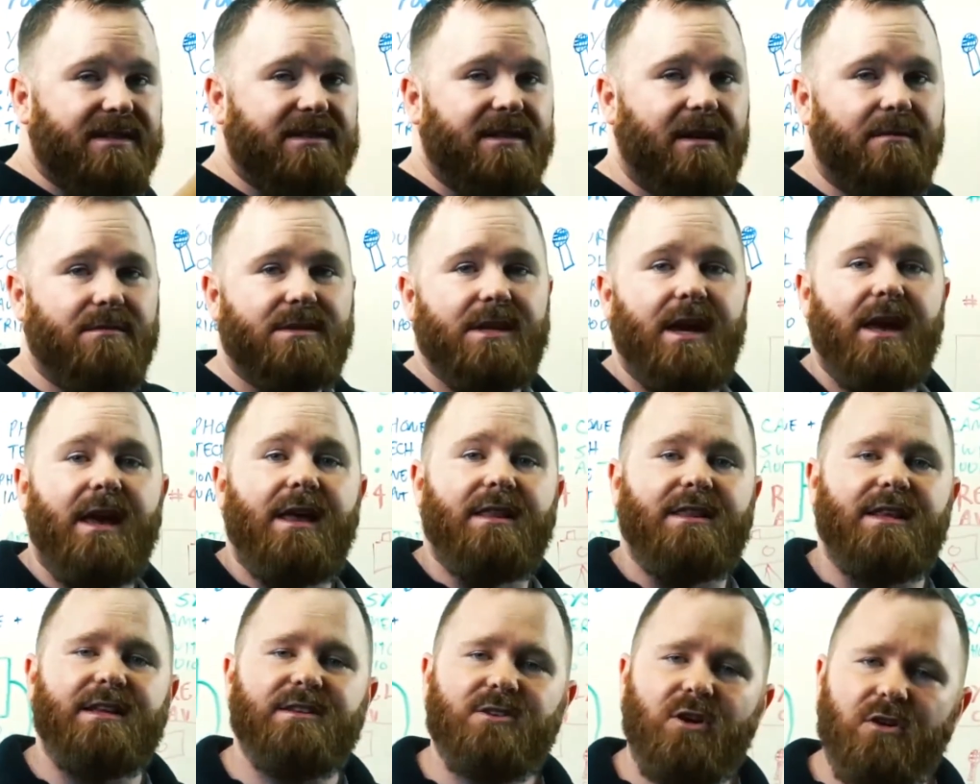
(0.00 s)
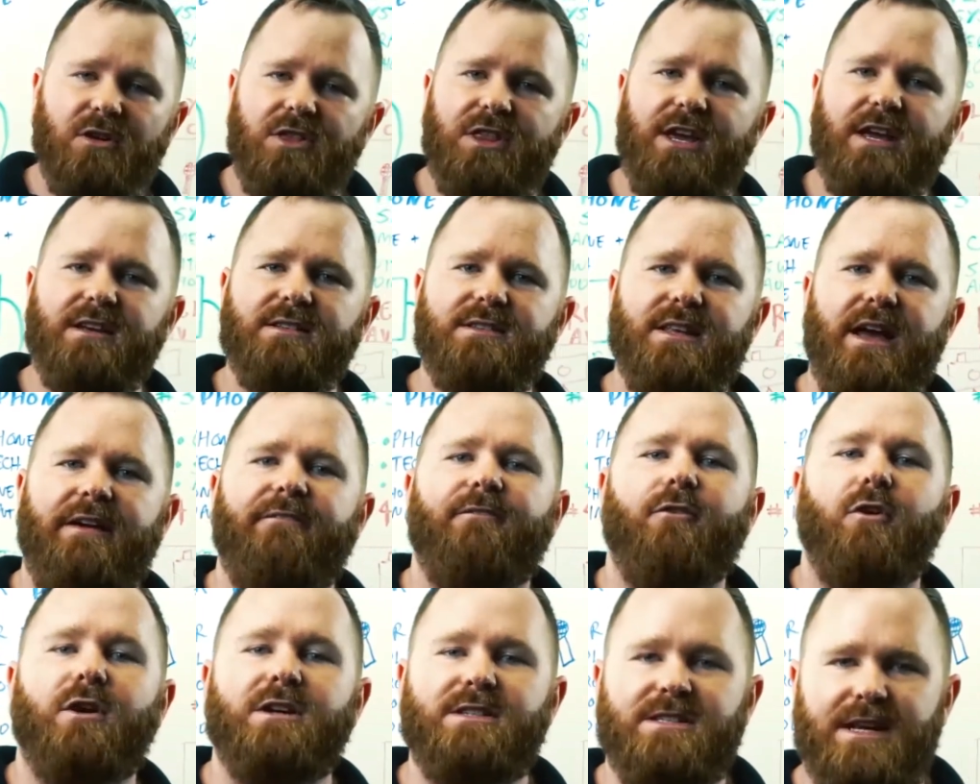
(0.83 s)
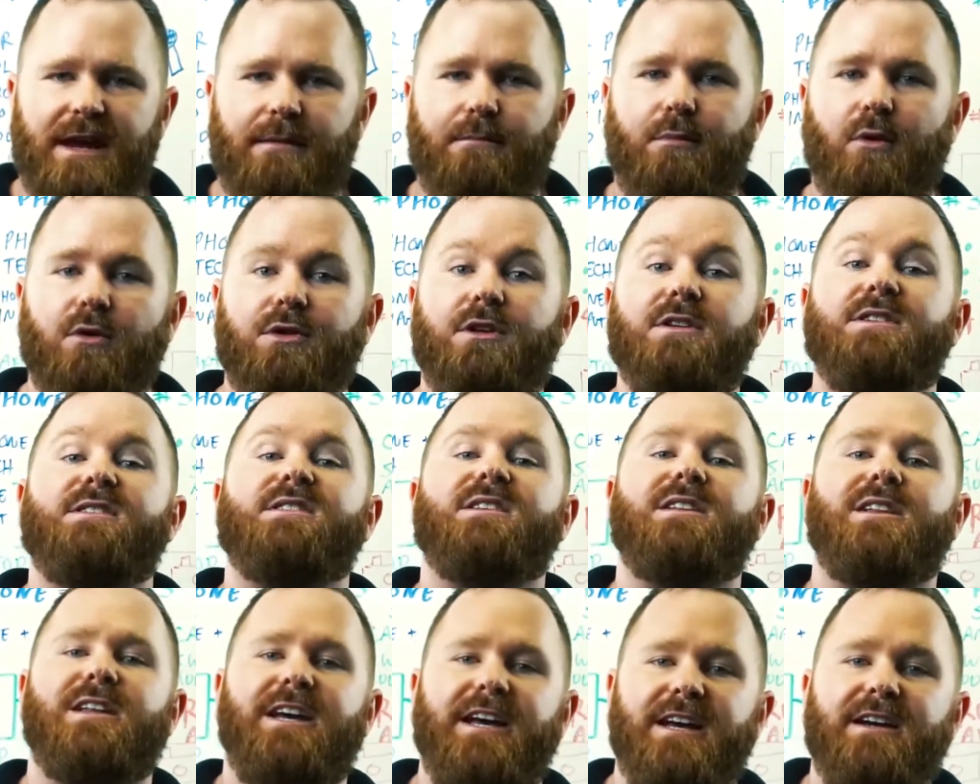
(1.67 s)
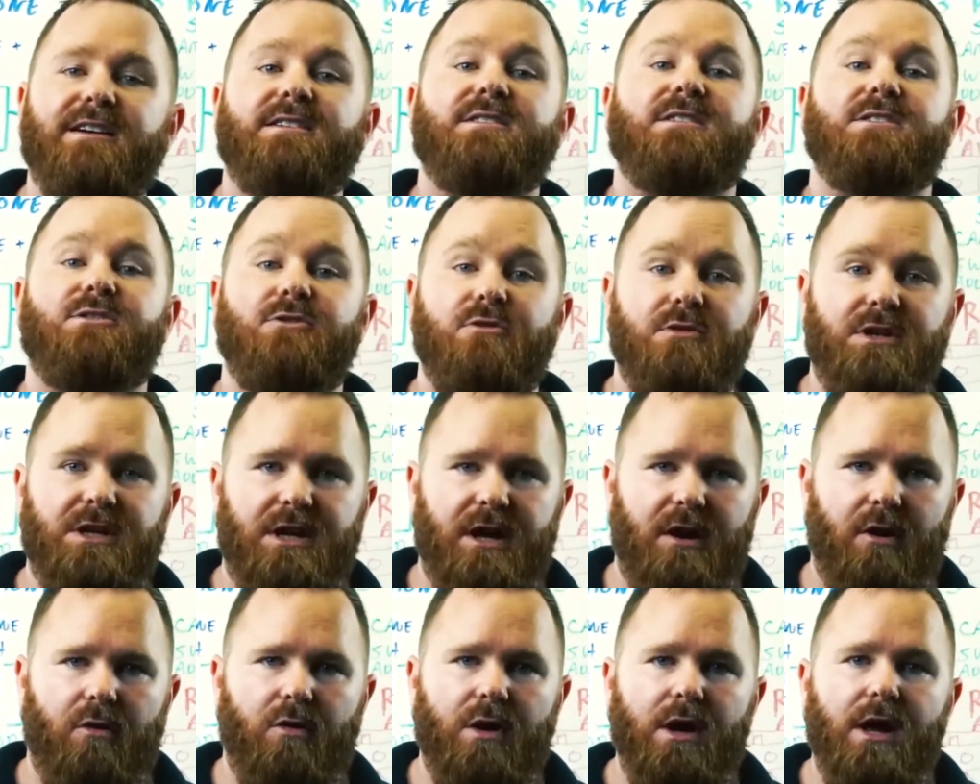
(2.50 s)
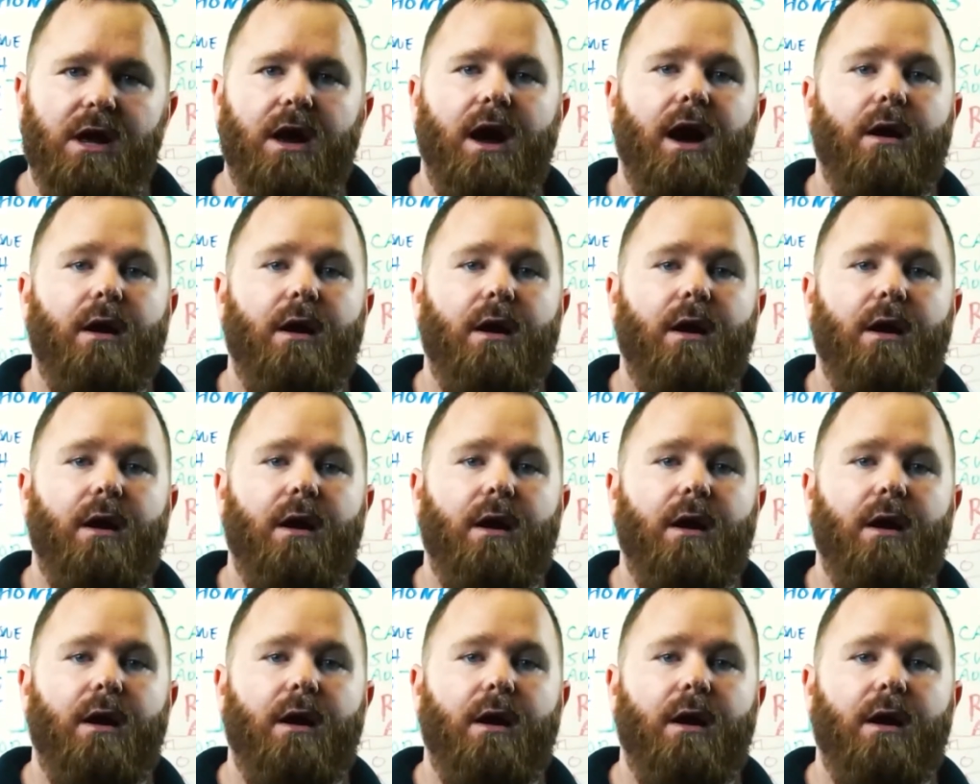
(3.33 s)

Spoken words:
systems, these are things like, for example, the Sling Studio.